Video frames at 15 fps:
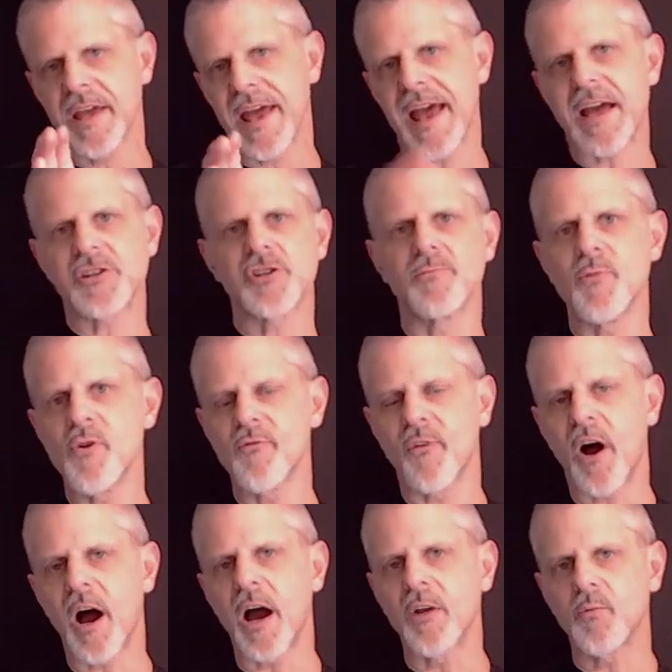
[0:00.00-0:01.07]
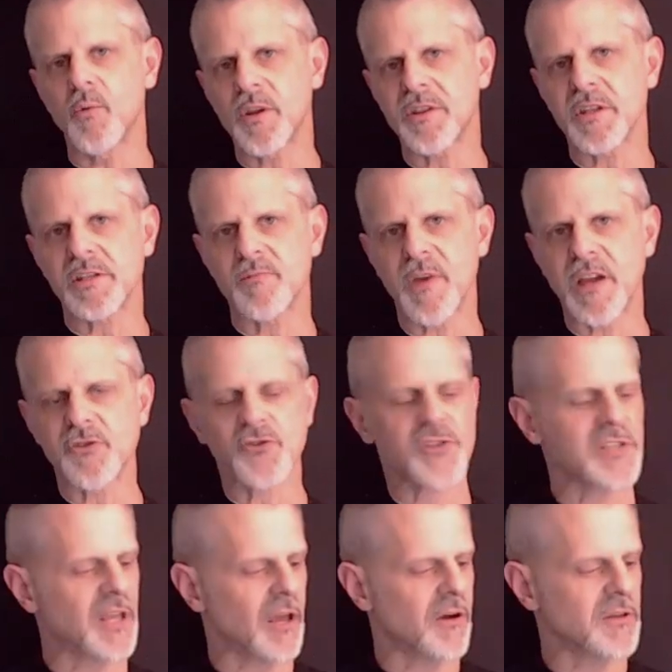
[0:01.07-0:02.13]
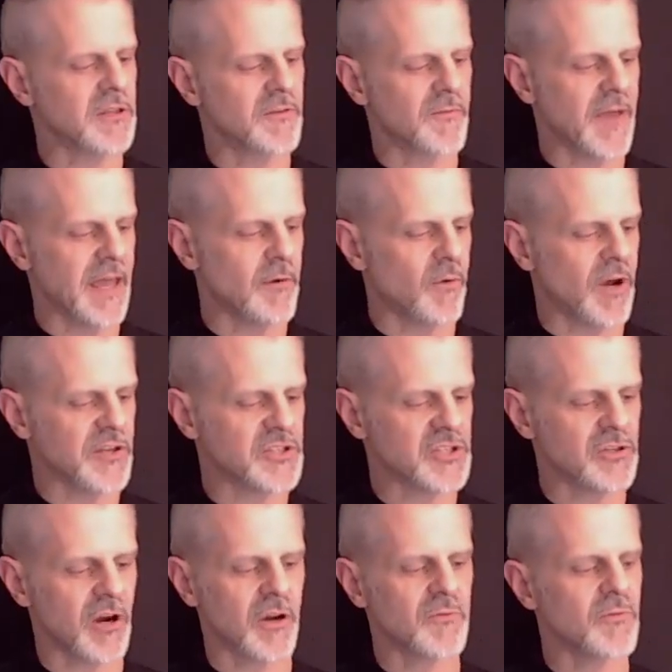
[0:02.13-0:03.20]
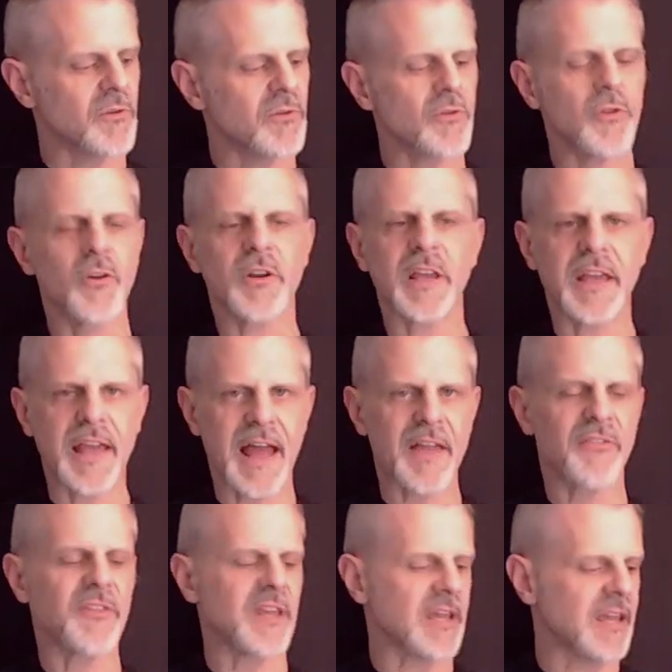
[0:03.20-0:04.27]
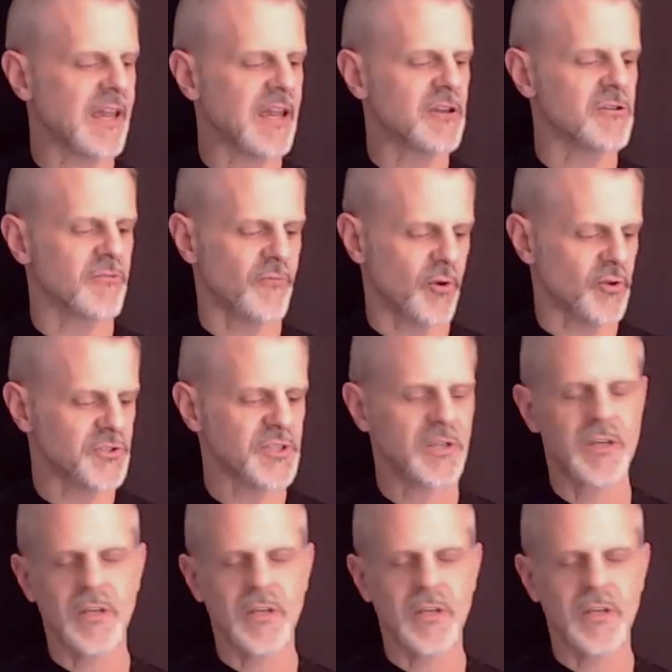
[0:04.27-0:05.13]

As you move on with this major scale, you may want to start looking at the intervals